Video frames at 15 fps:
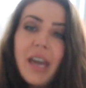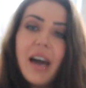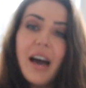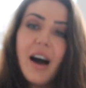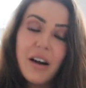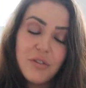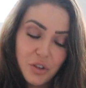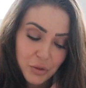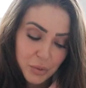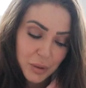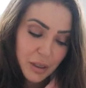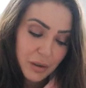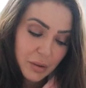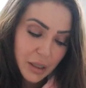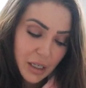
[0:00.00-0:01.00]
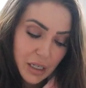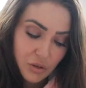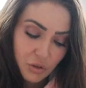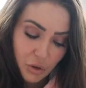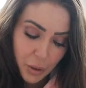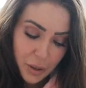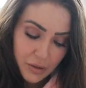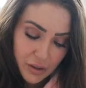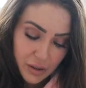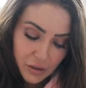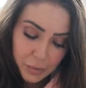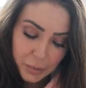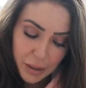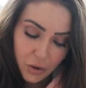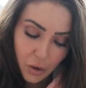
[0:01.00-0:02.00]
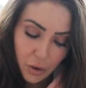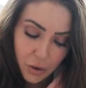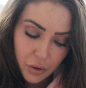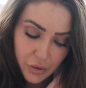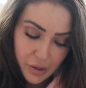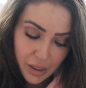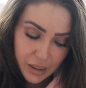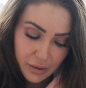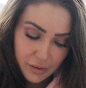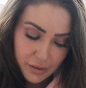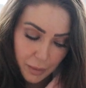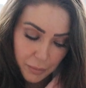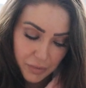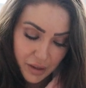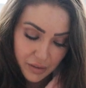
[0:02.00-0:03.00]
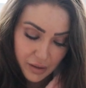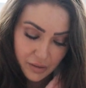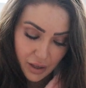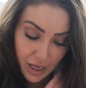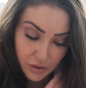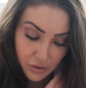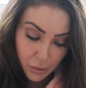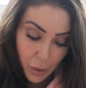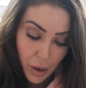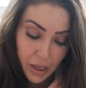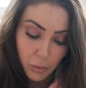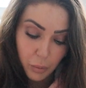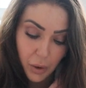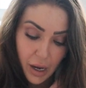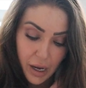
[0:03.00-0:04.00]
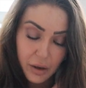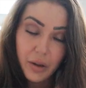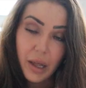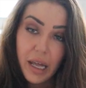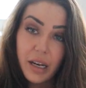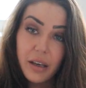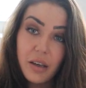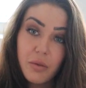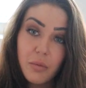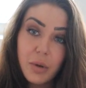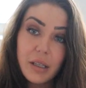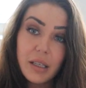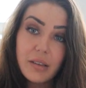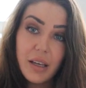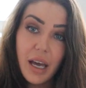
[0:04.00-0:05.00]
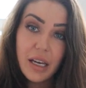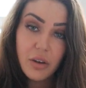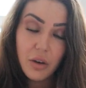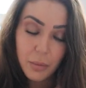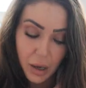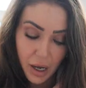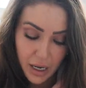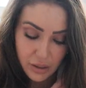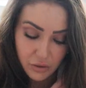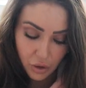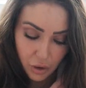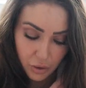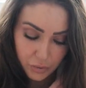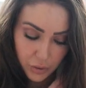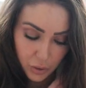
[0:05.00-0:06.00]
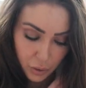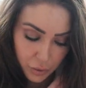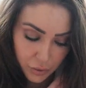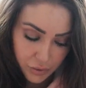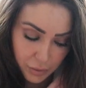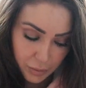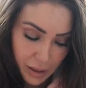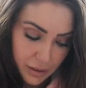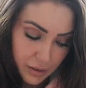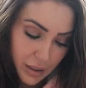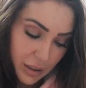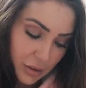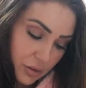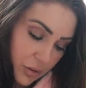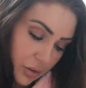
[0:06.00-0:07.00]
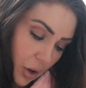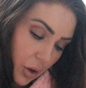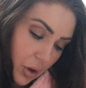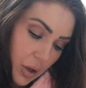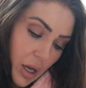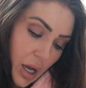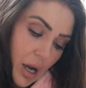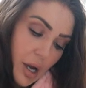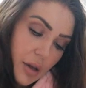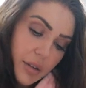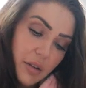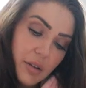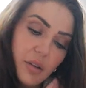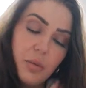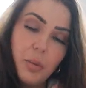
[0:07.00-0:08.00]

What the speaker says: yeah, I've just really, really enjoyed this because it is something that takes quite a while and it can really take your mind off your surroundings. So this